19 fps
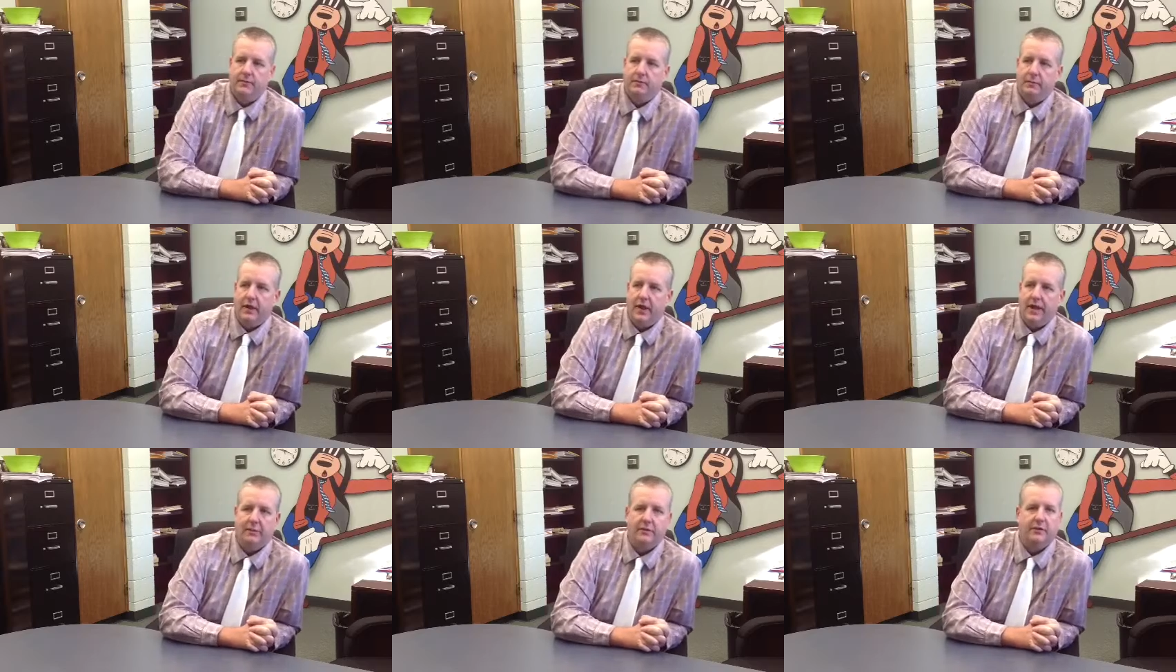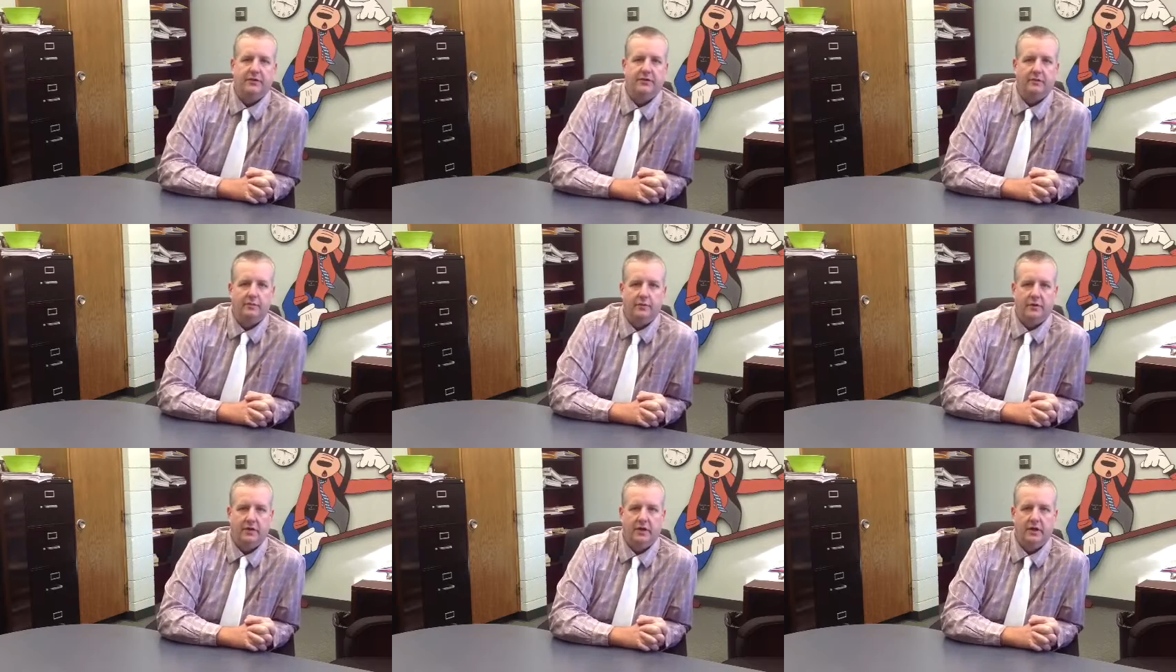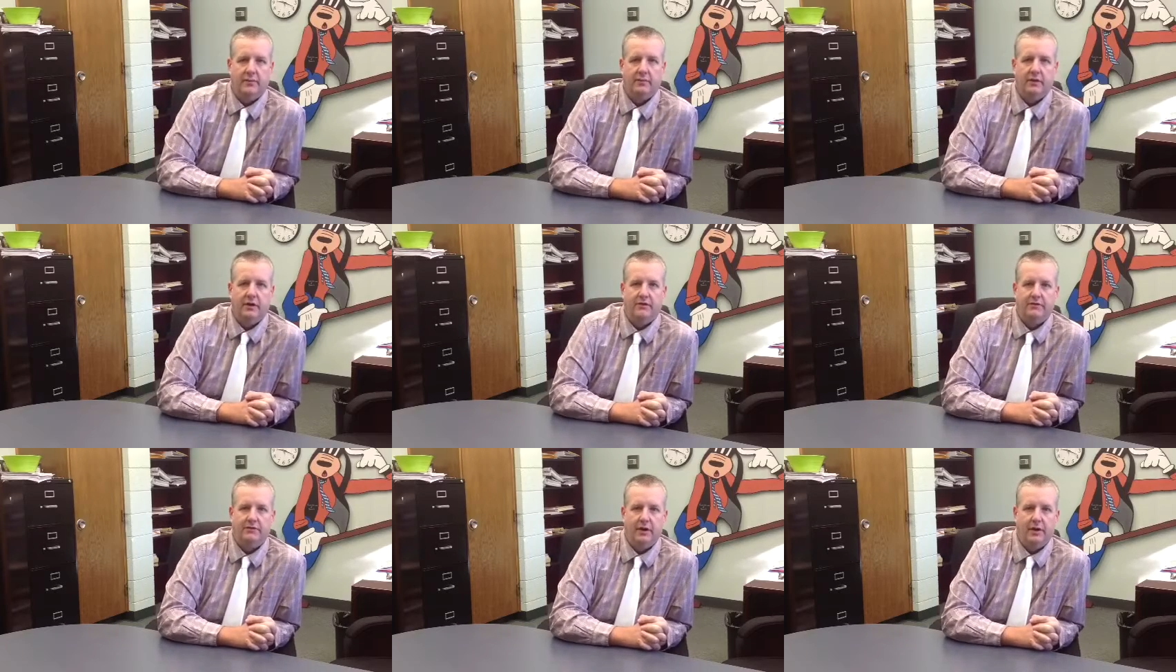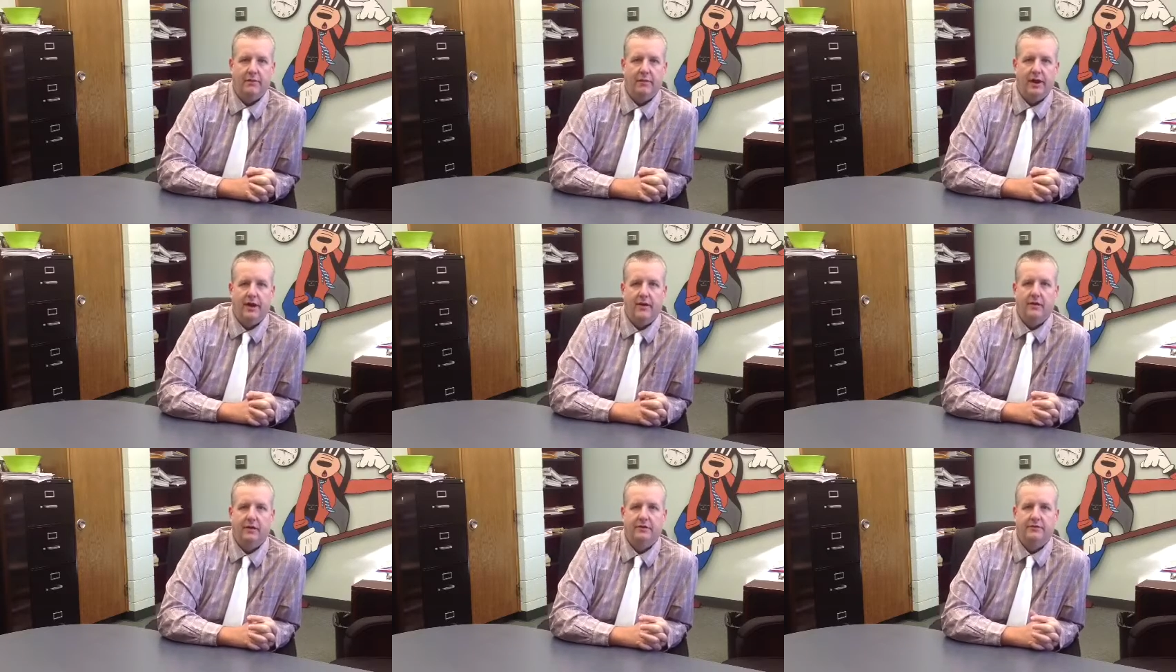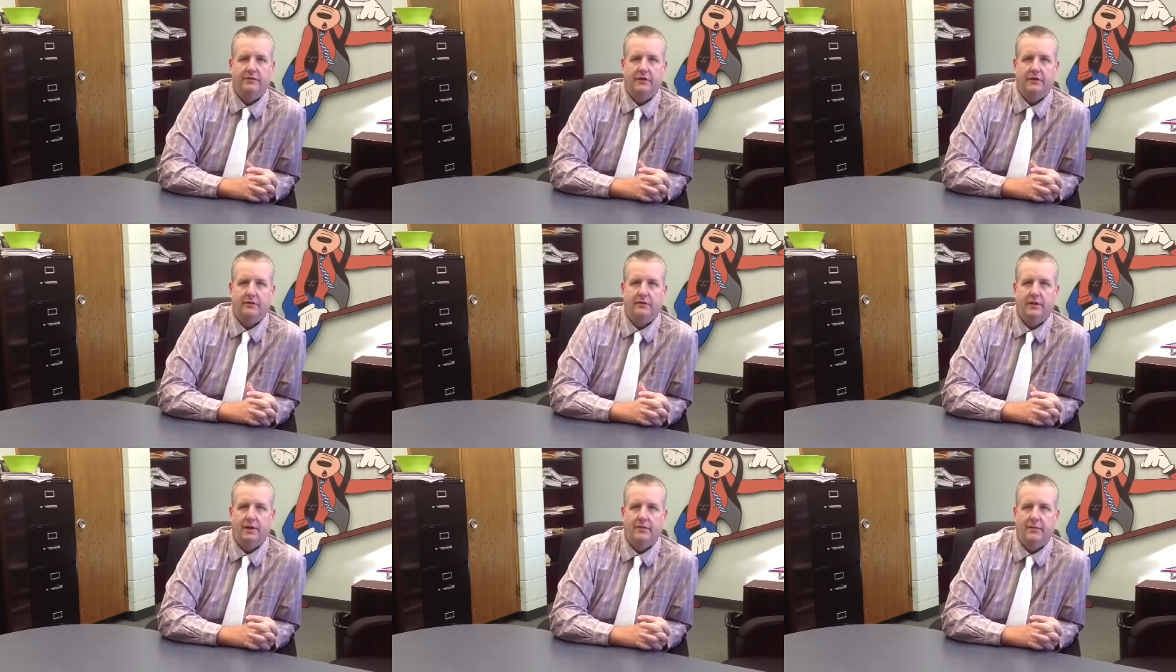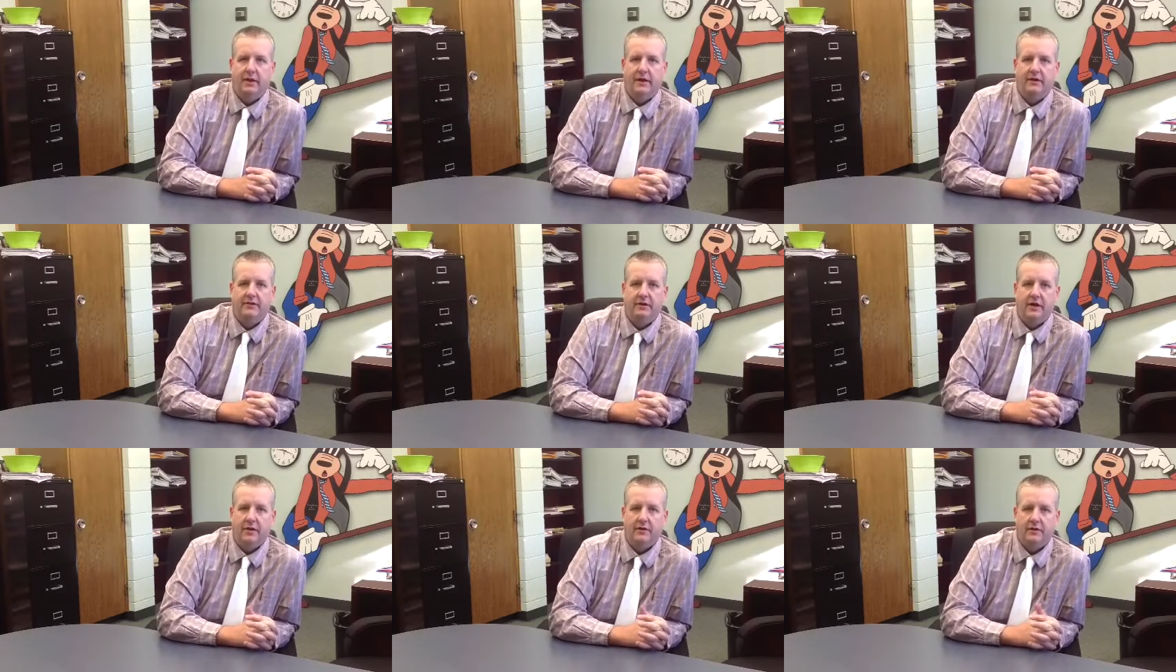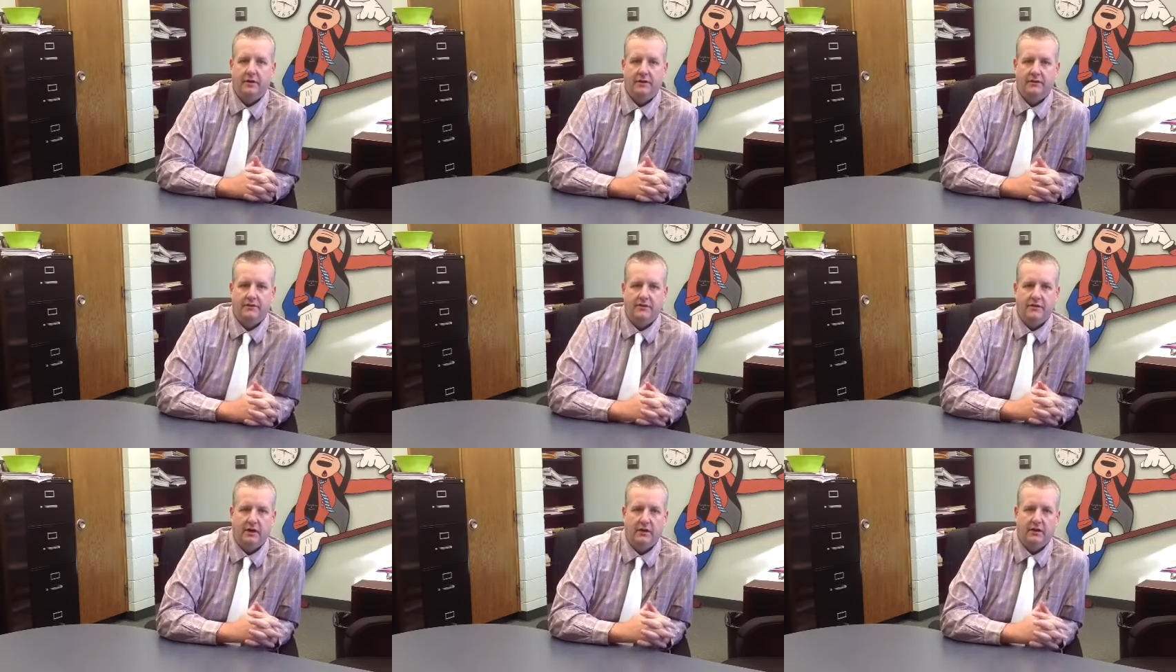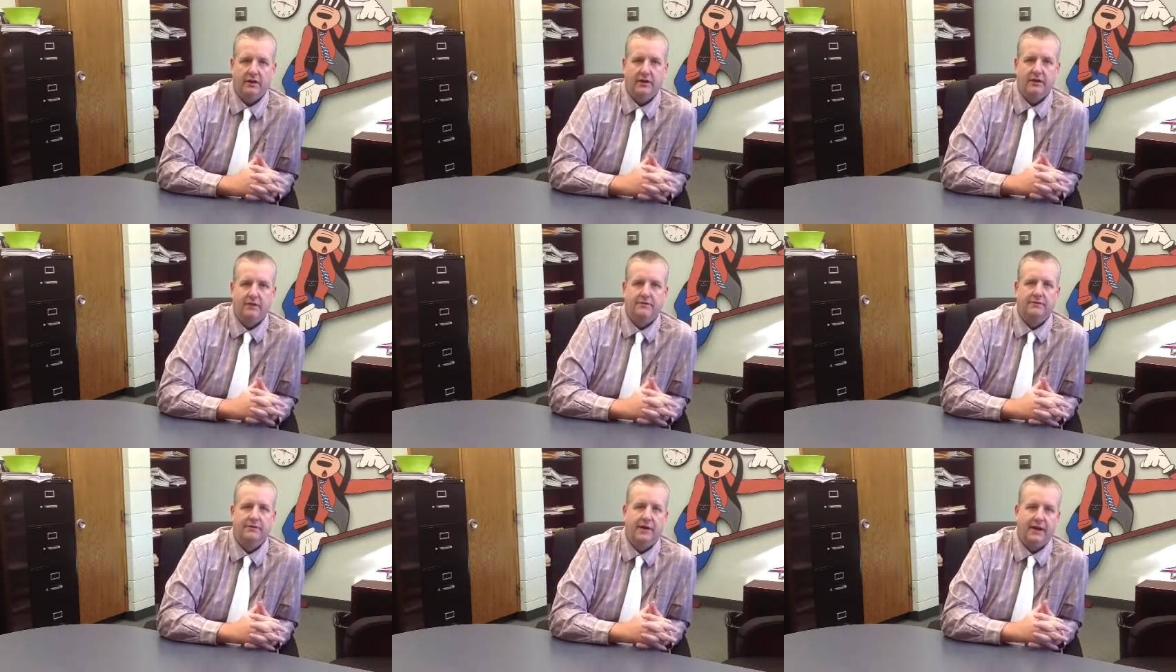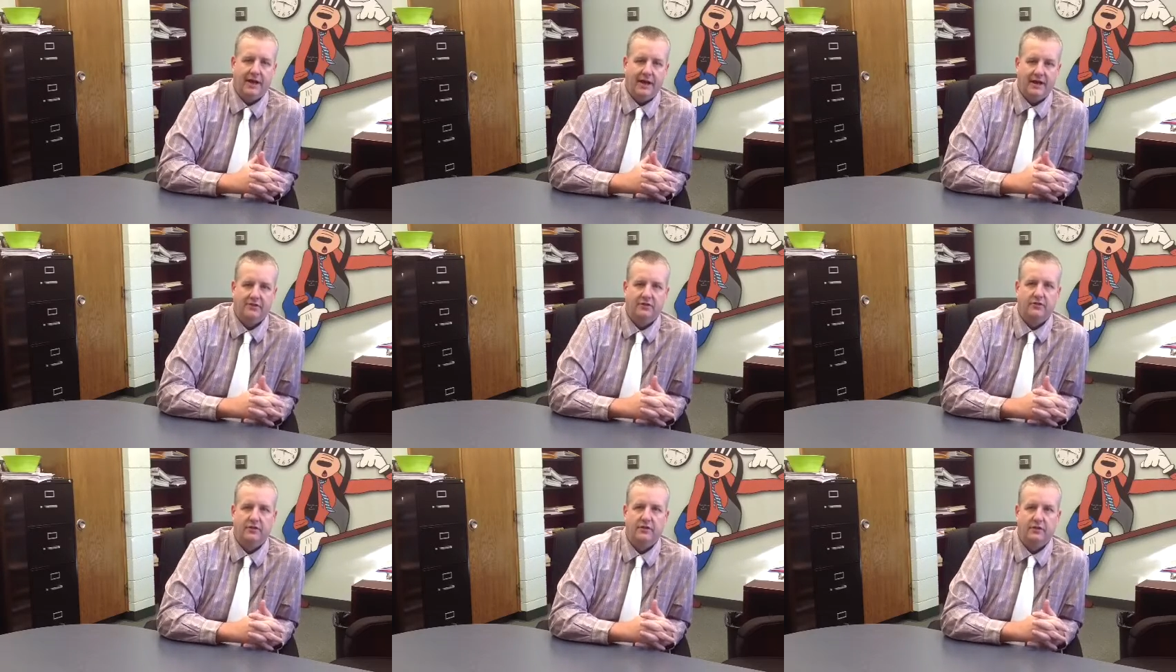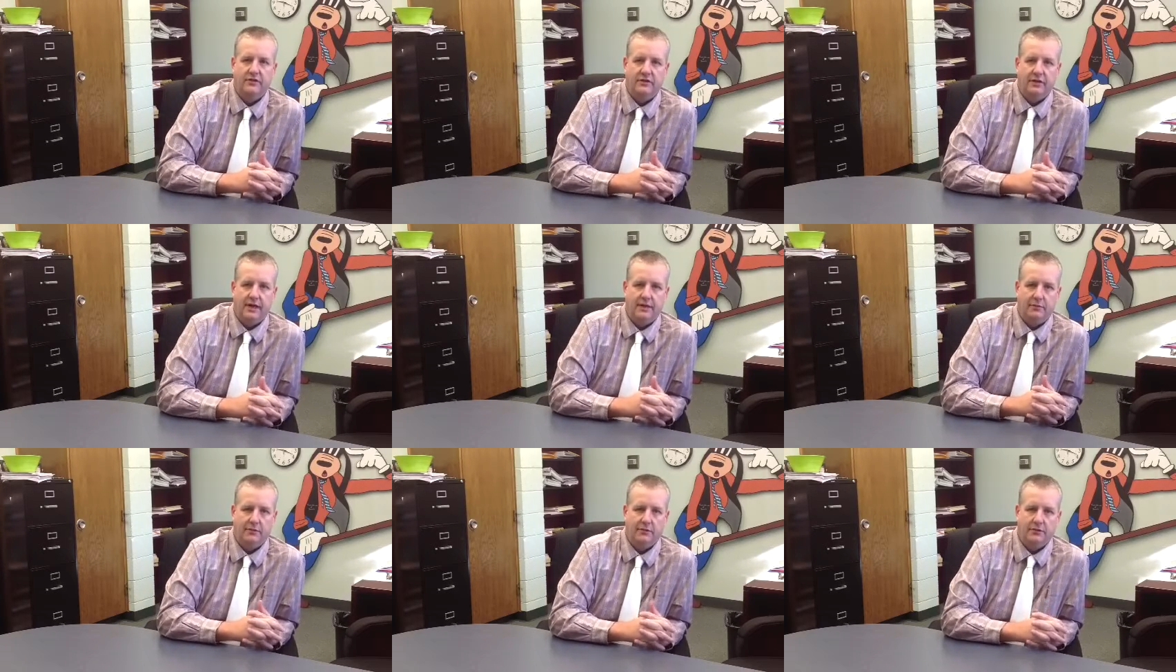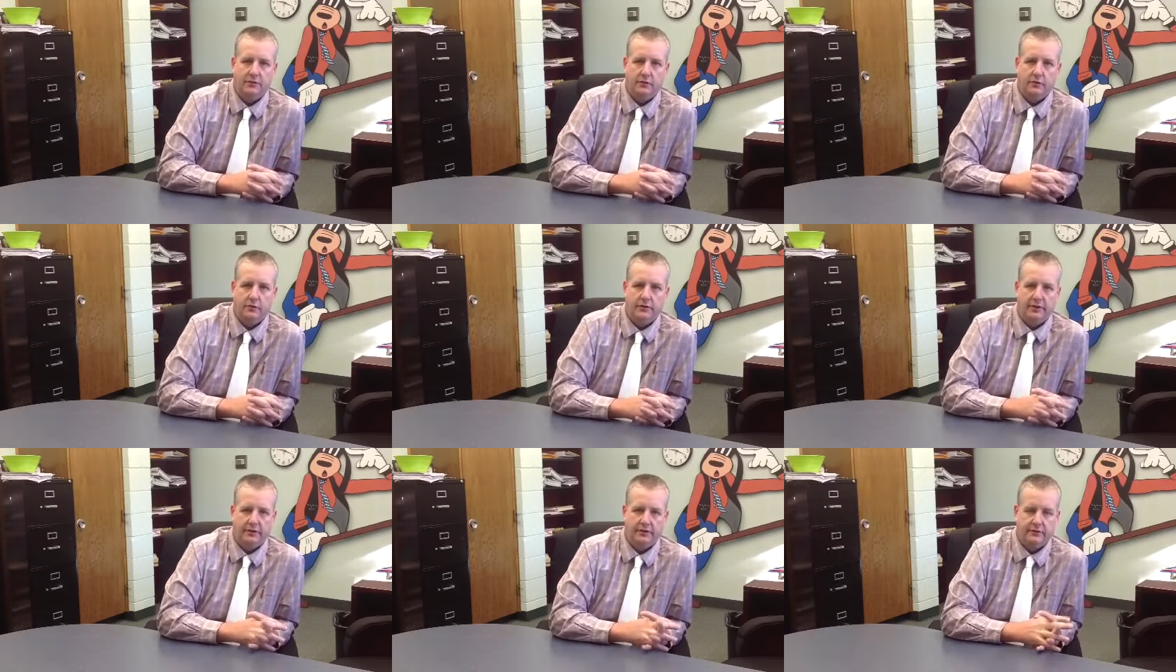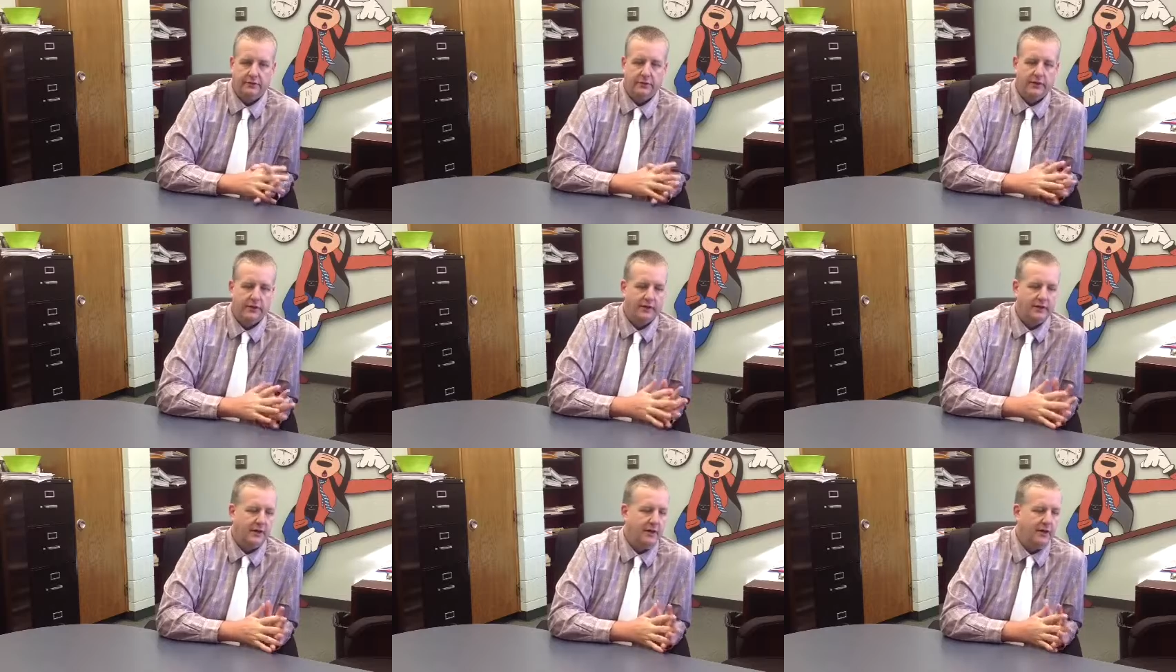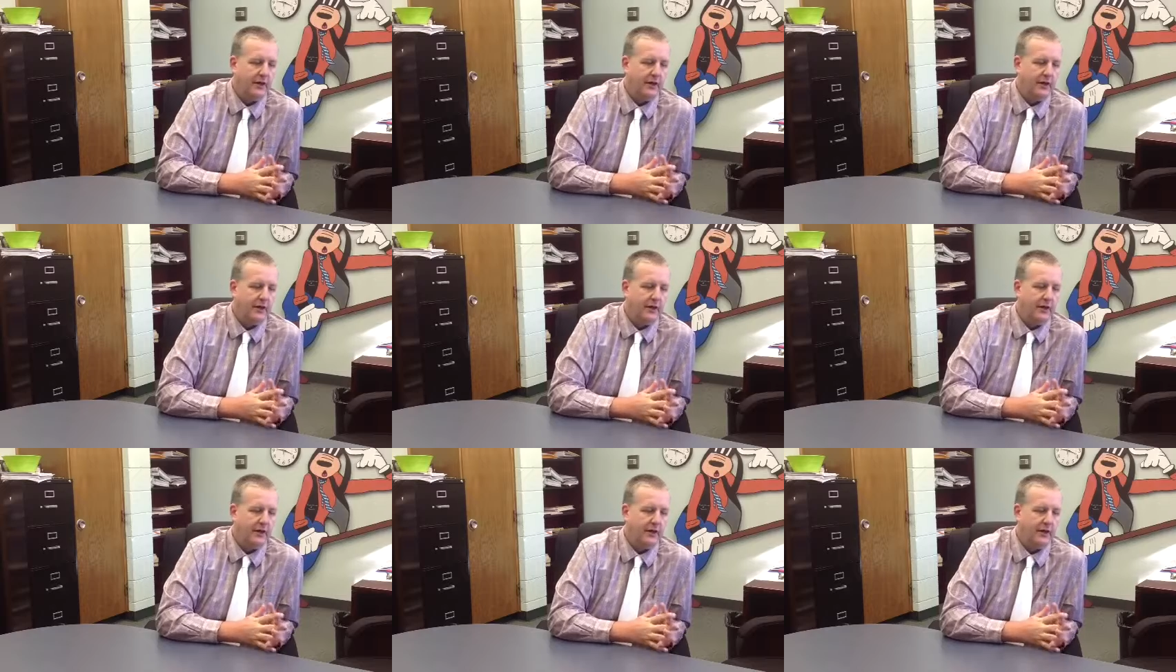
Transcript: been able to build up our fund balance and make Southland a very financially stable school district.